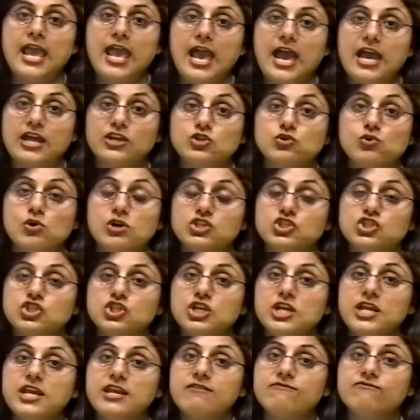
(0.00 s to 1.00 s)
and you
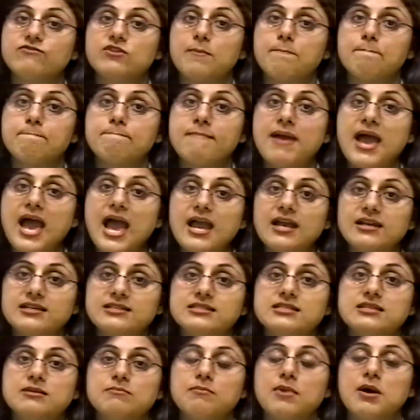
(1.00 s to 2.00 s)
achieve the
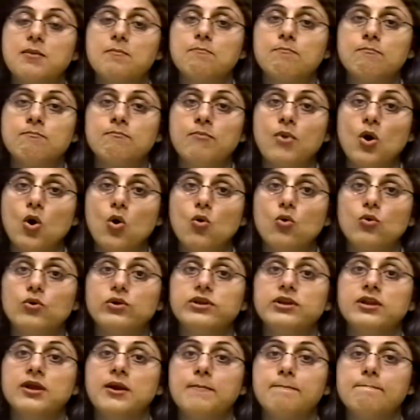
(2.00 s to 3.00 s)
maximum
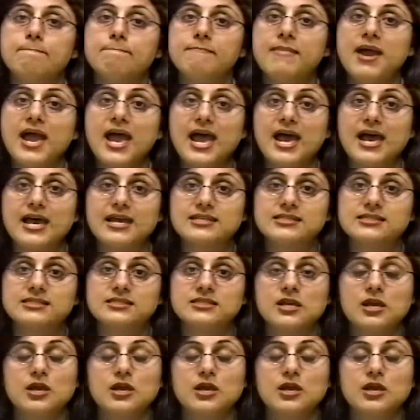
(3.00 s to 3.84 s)
bone mass